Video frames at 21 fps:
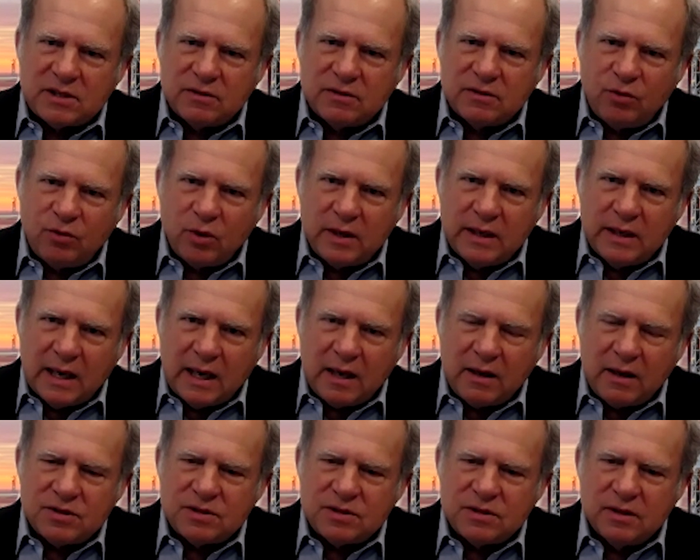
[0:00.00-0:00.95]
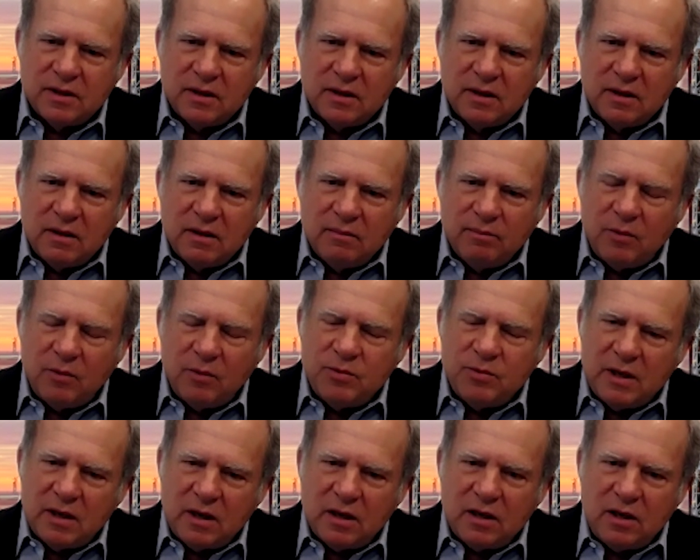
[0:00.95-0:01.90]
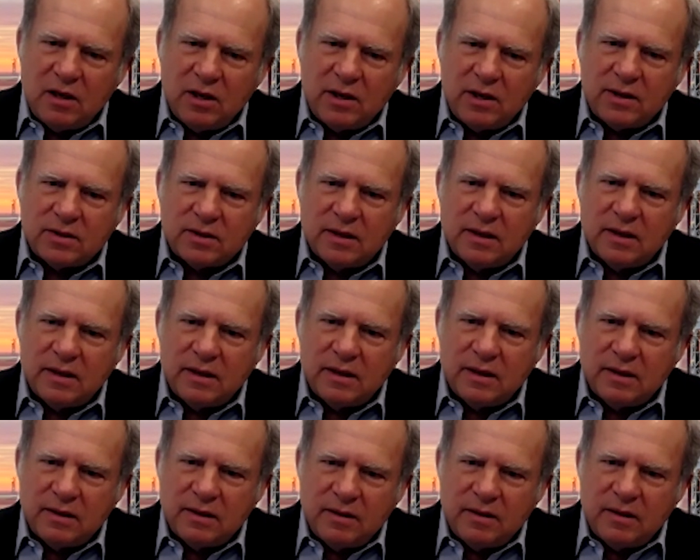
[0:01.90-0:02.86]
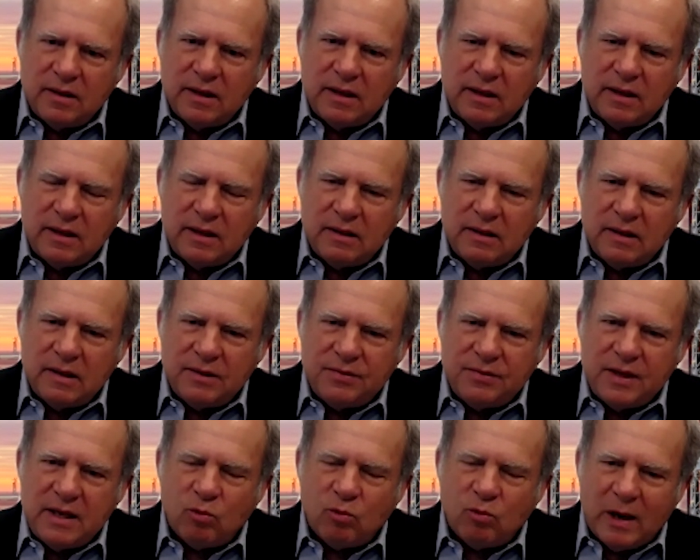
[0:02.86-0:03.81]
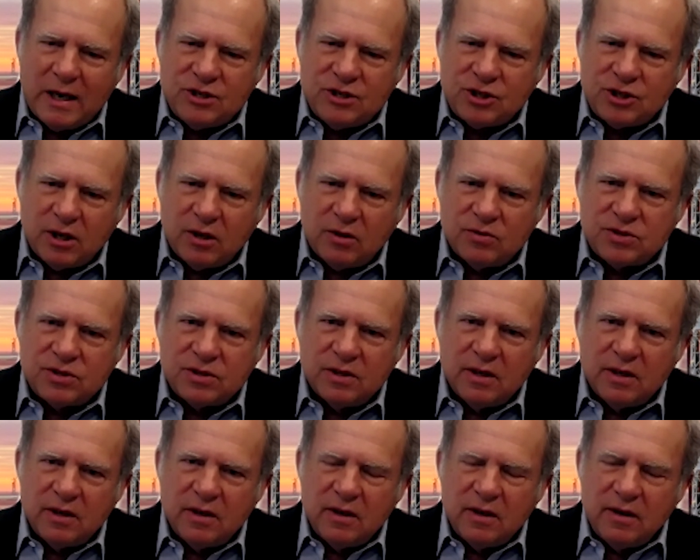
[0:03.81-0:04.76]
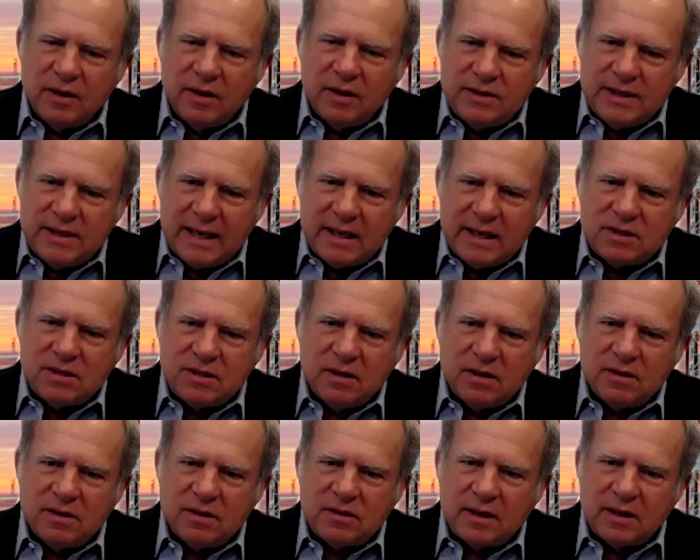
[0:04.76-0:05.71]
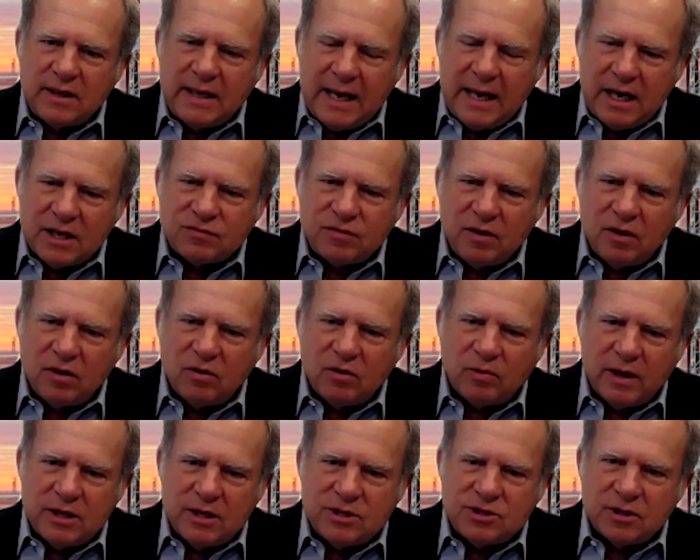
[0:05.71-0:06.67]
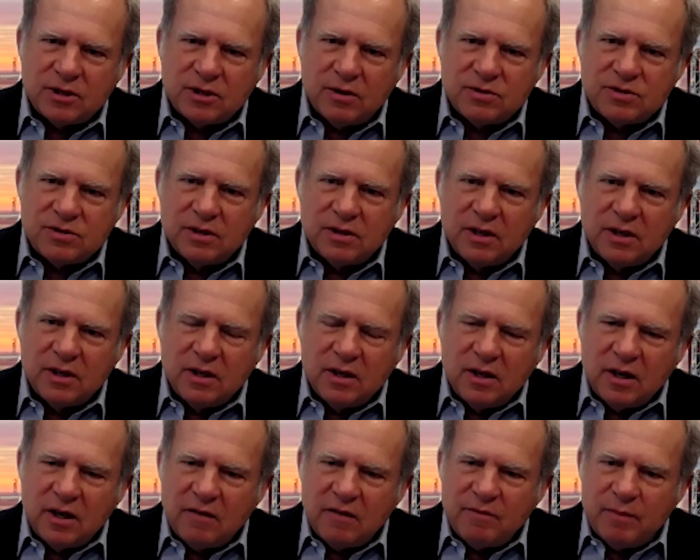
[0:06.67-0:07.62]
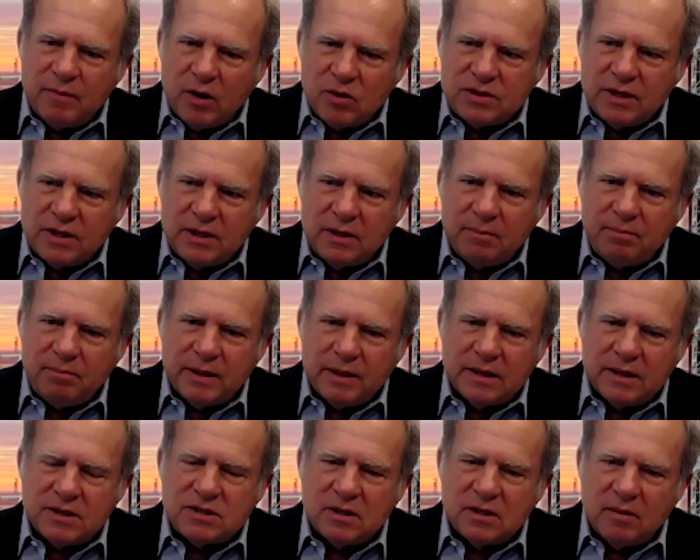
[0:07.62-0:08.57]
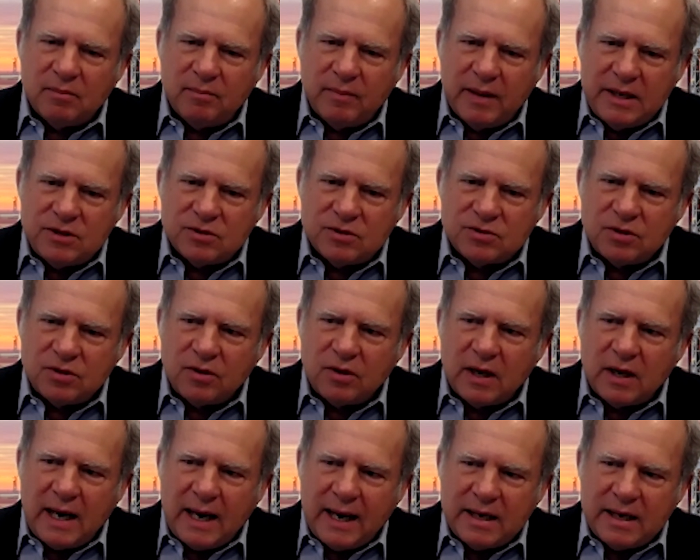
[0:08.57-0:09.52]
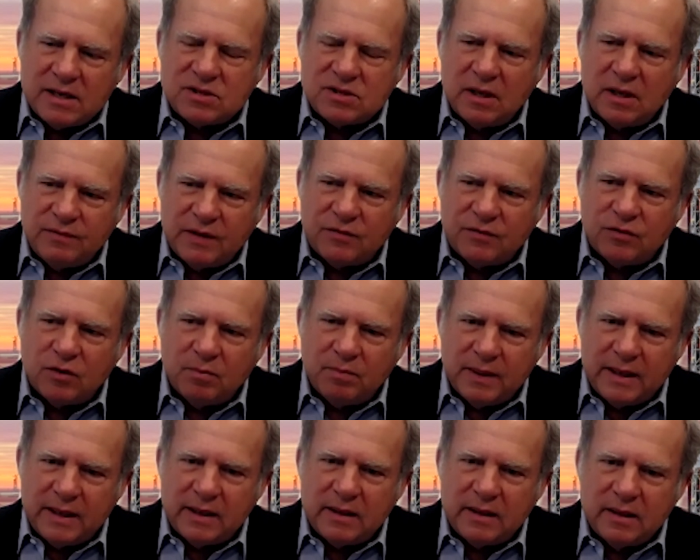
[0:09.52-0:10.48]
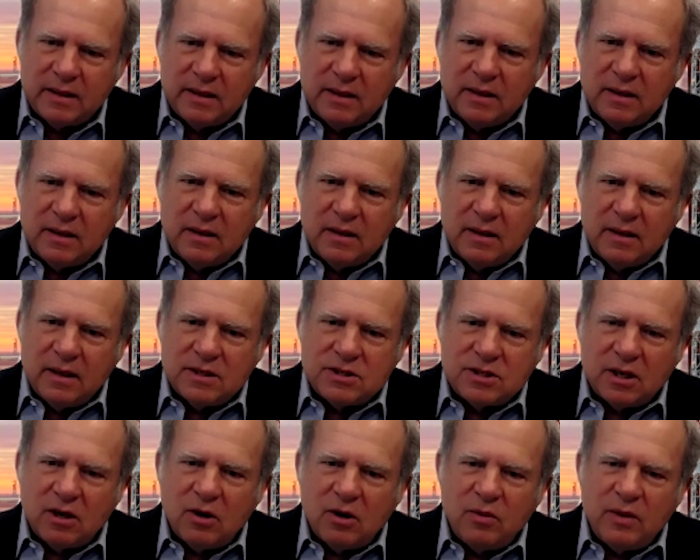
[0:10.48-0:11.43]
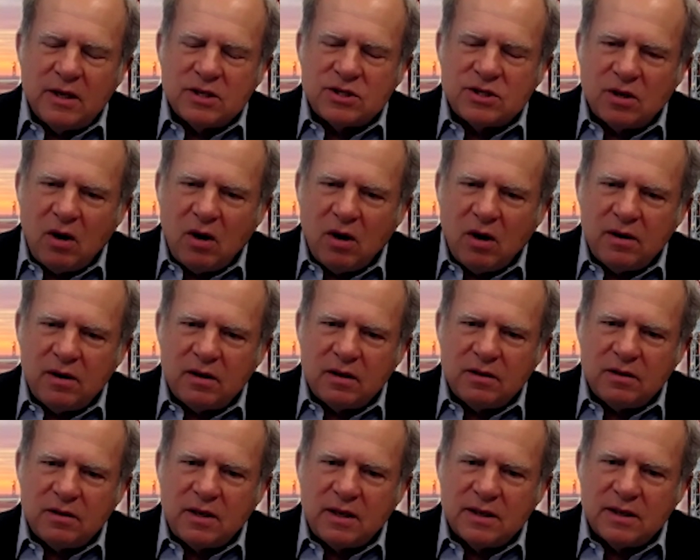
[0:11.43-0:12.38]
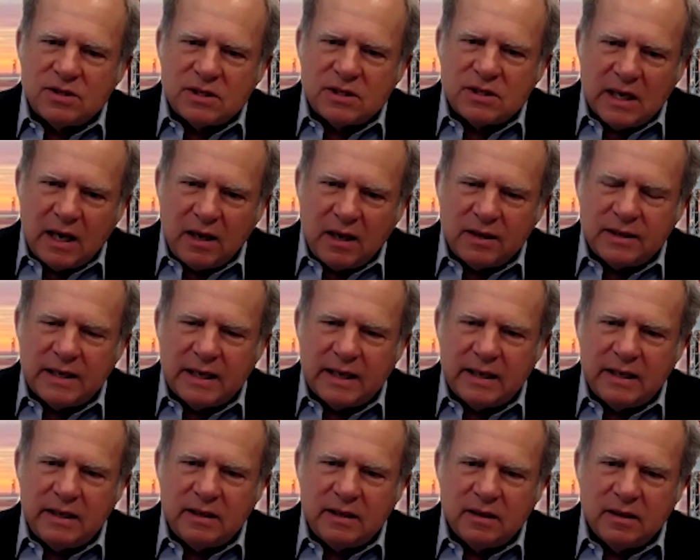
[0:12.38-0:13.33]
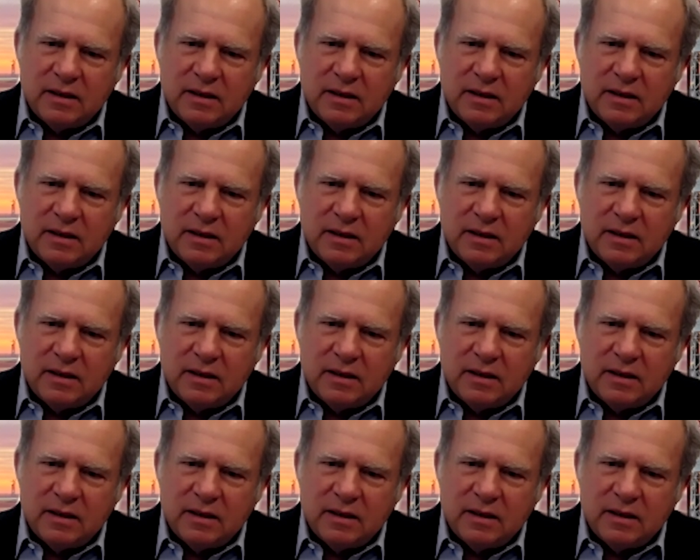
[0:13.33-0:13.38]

$40, but when you look at the ratios, the debt to cash flow ratios of most independents and the majors are the highest they've ever been. And so it's hard to consolidate